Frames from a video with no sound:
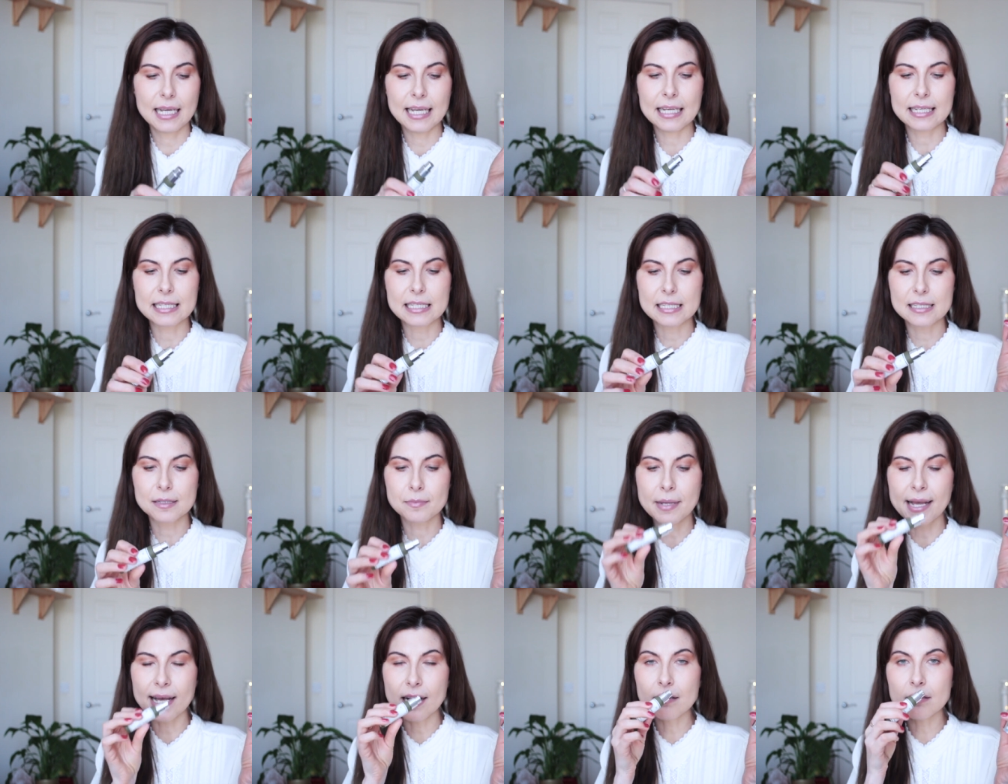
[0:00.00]
It
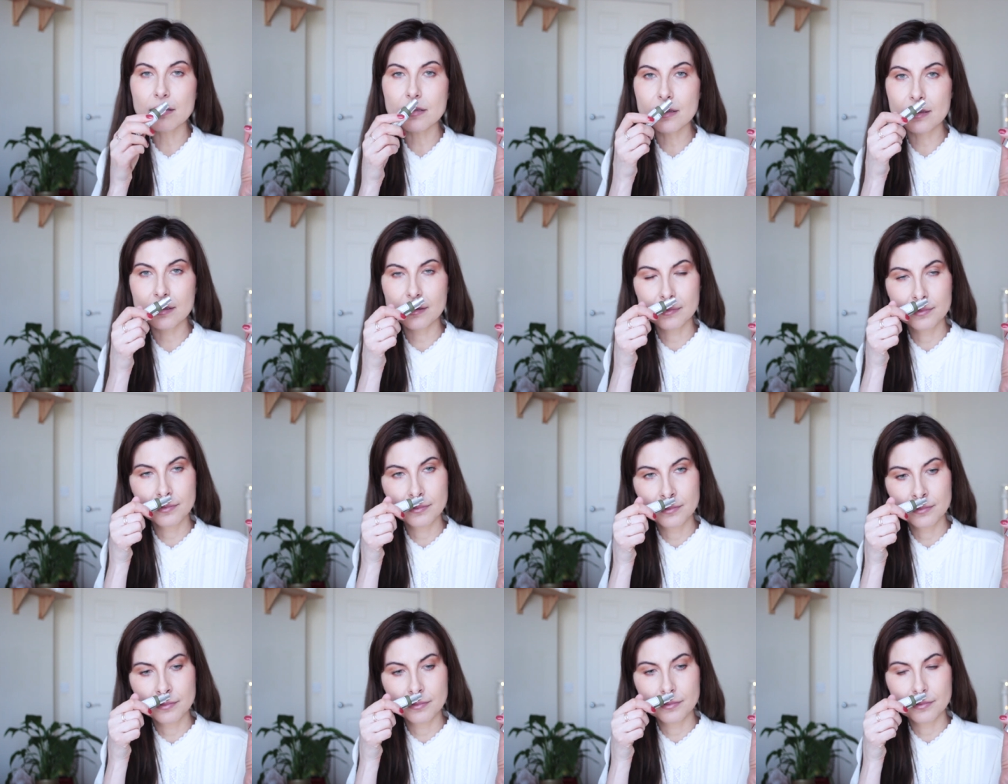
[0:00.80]
smells
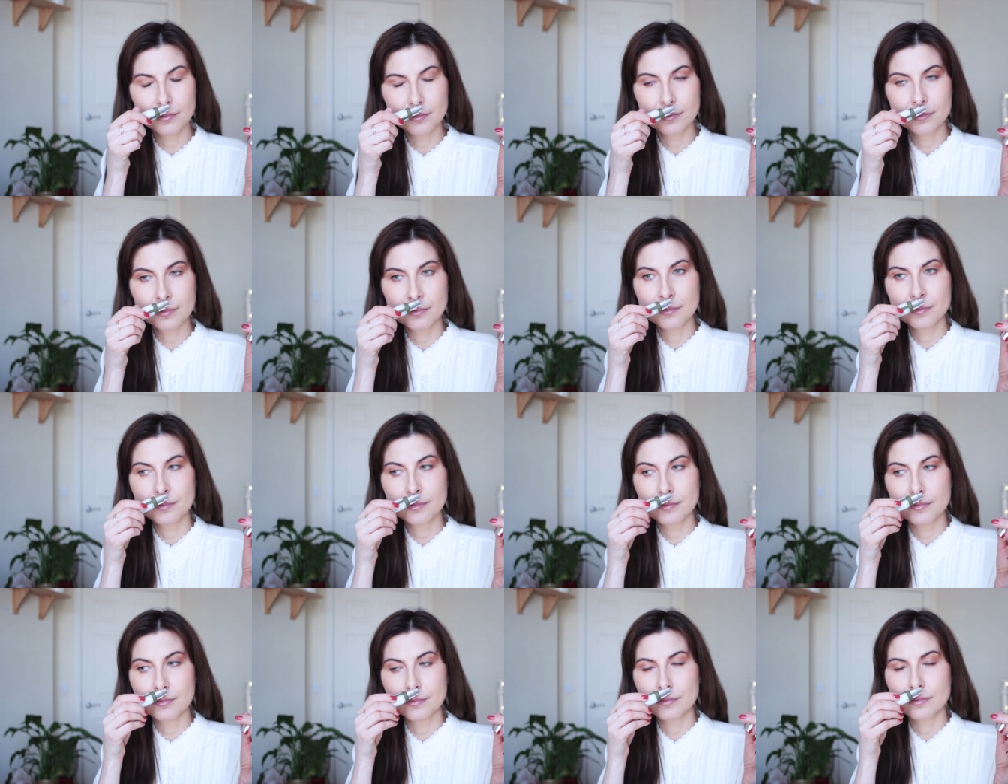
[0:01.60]

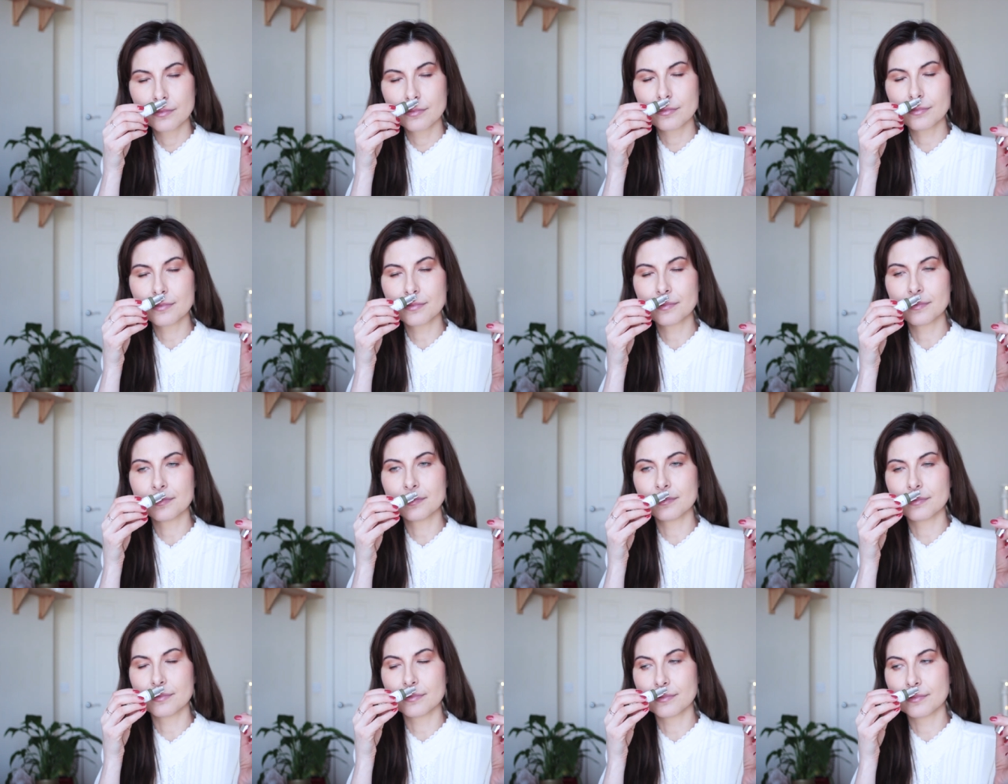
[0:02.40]

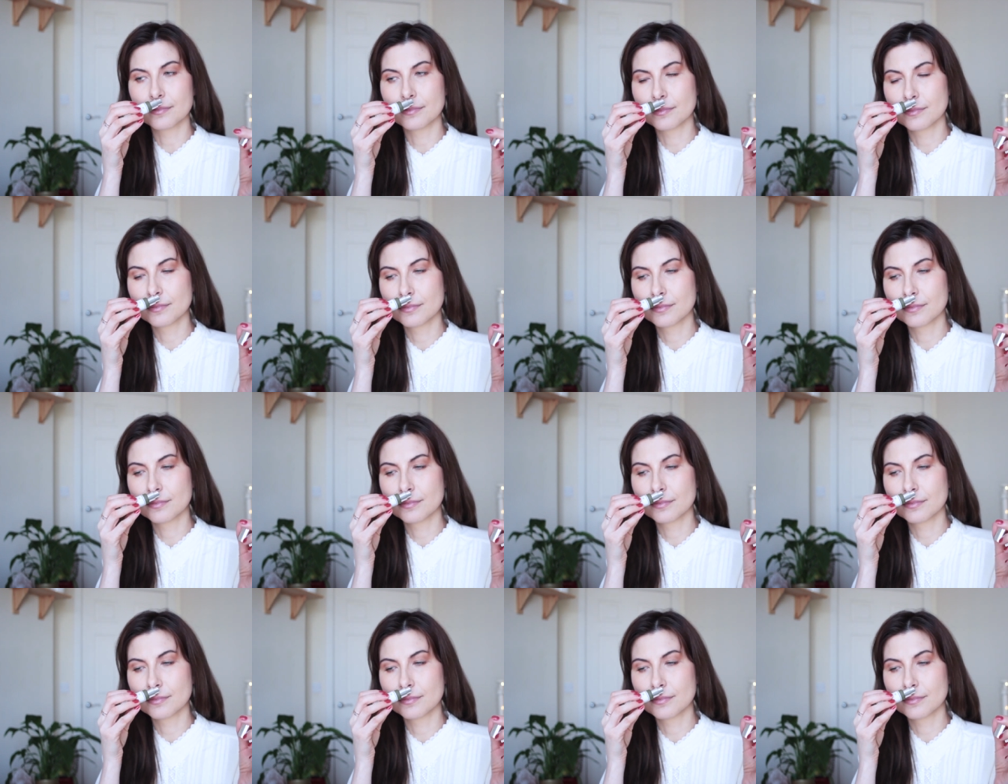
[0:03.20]
mm,